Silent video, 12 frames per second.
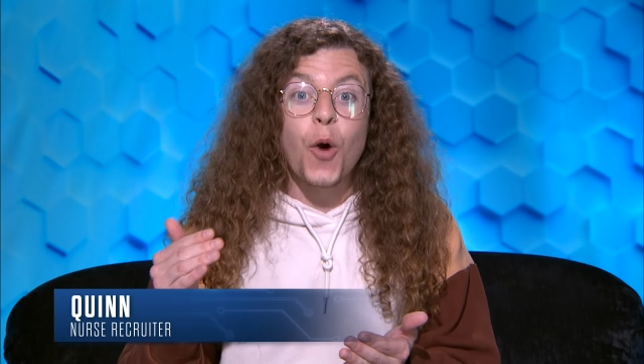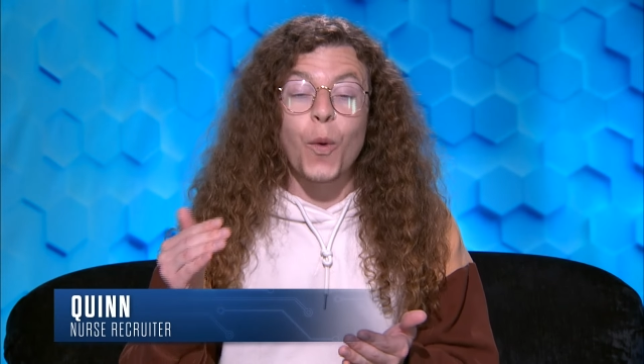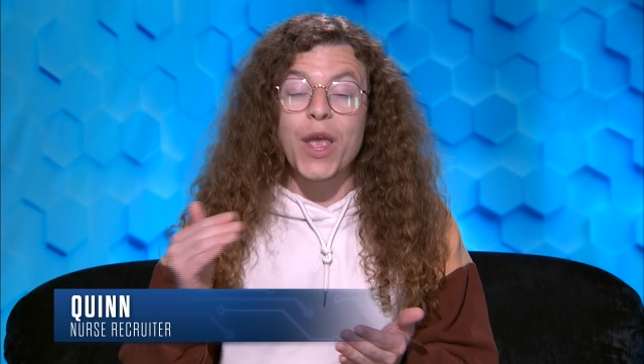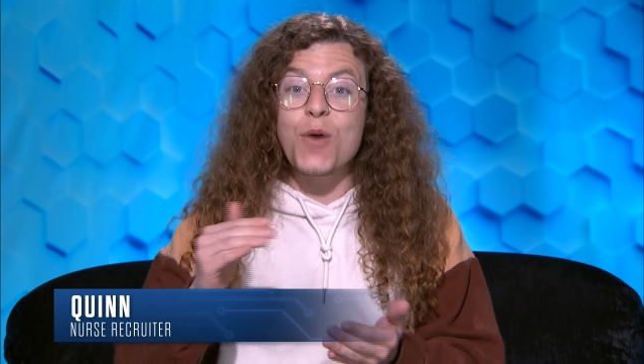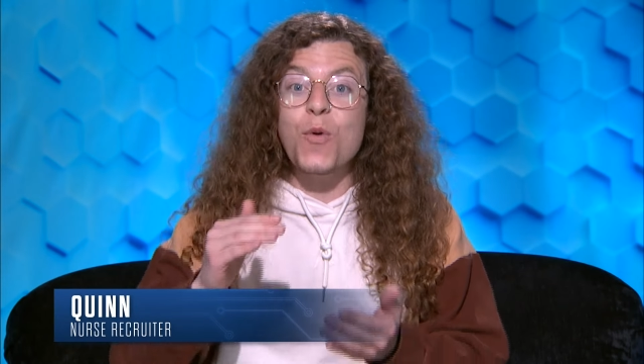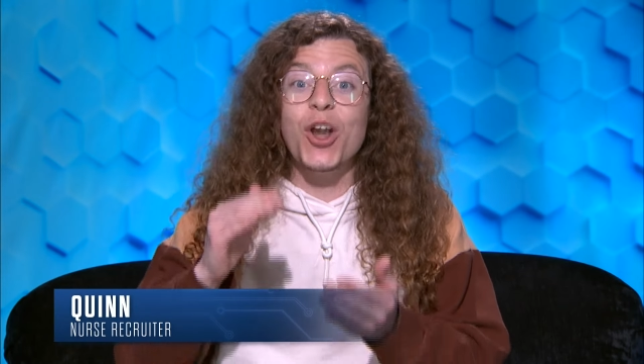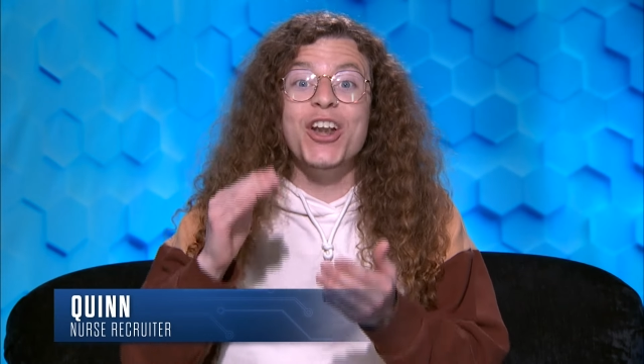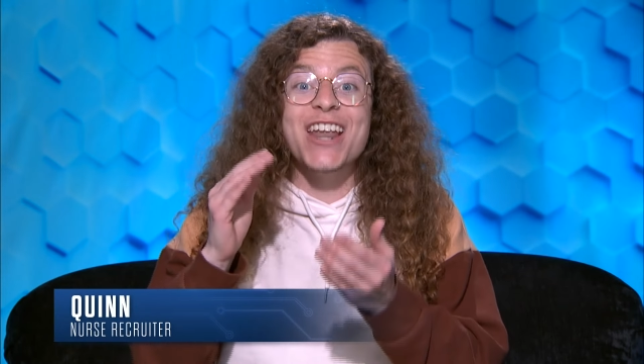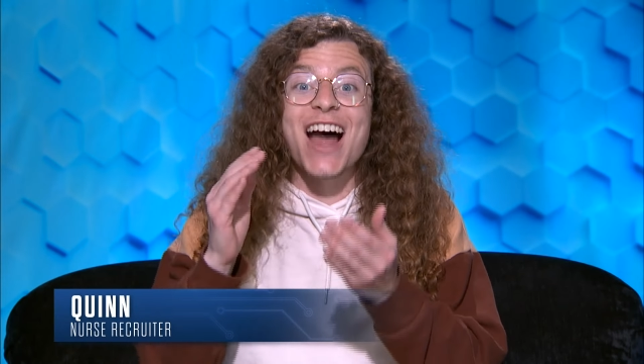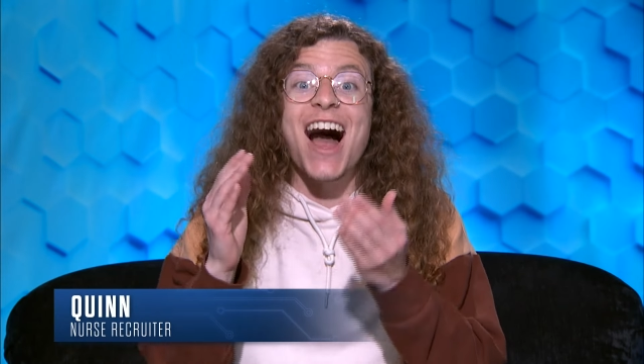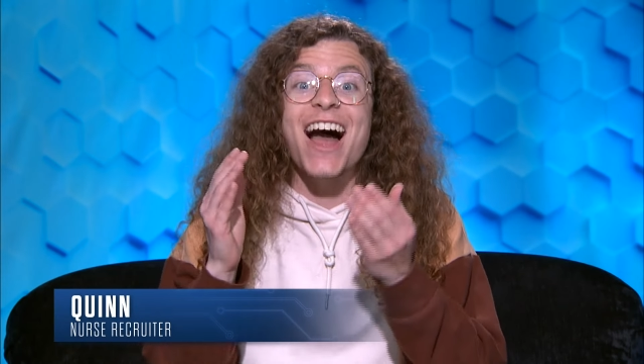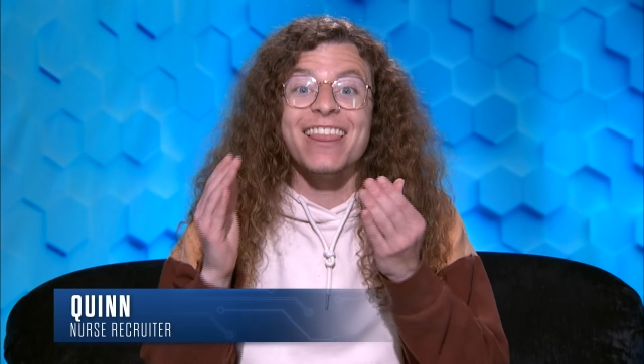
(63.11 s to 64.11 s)
We were
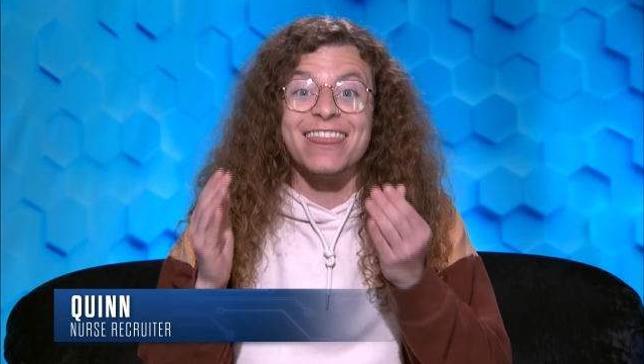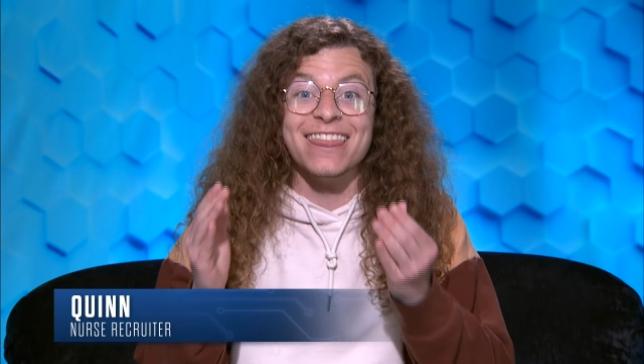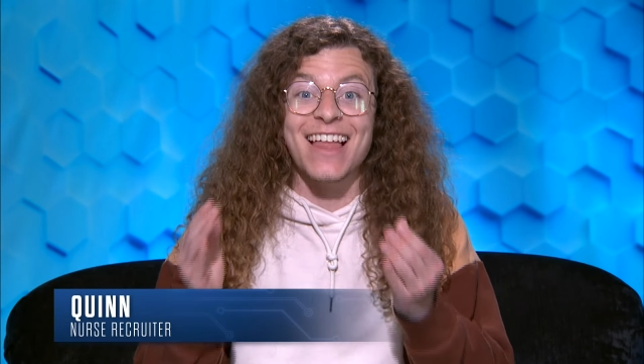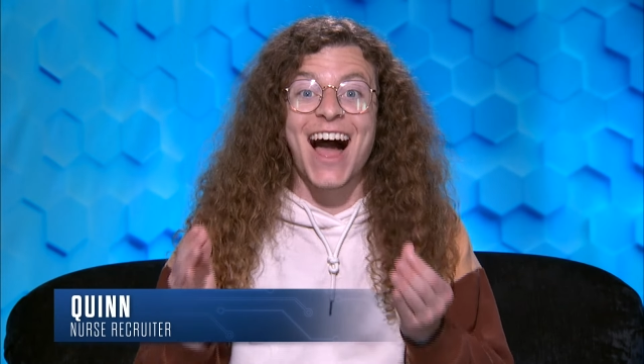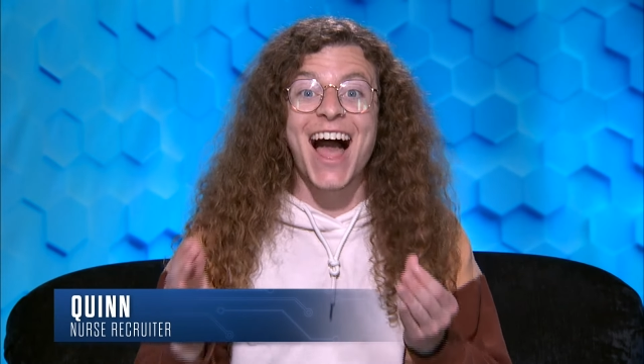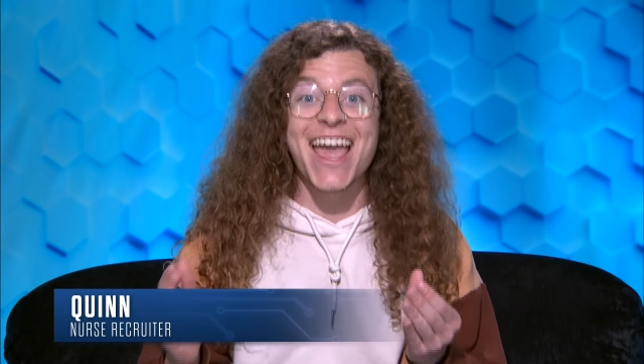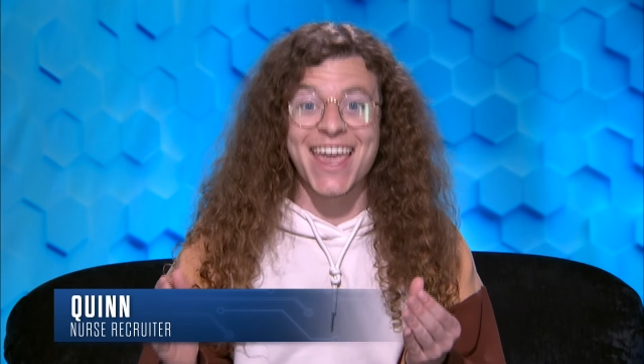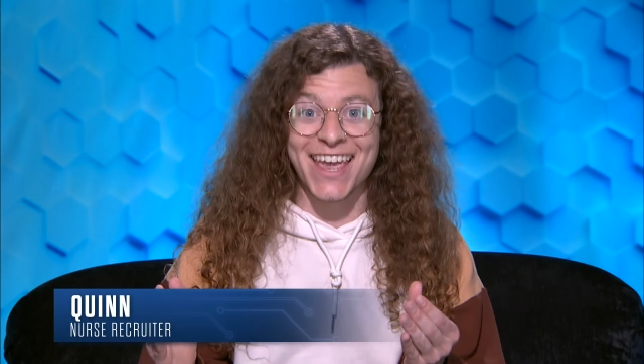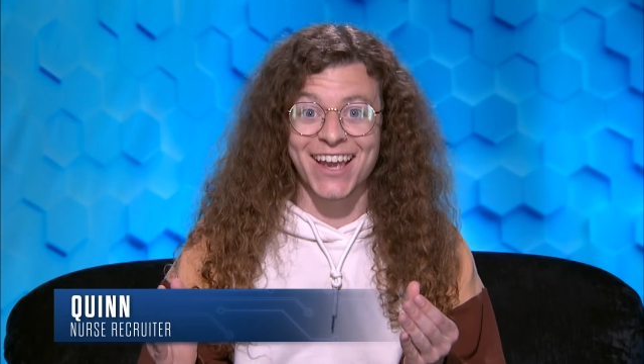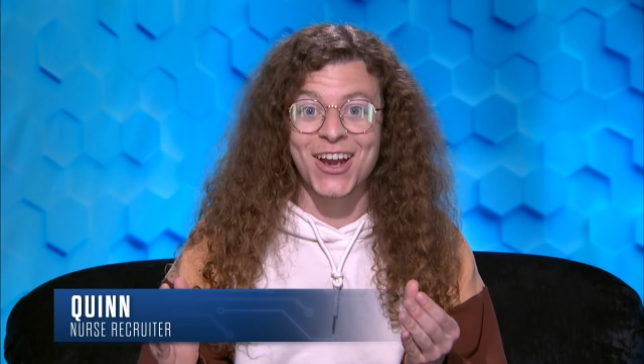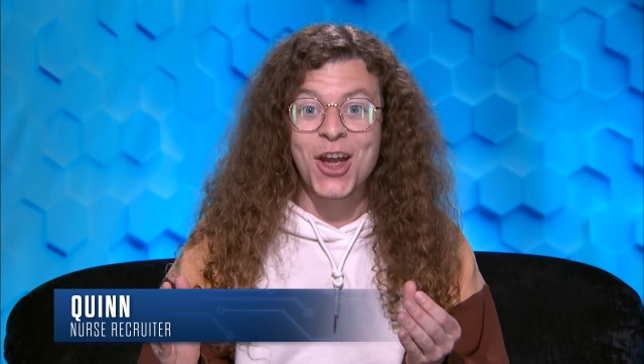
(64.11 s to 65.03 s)
not lying.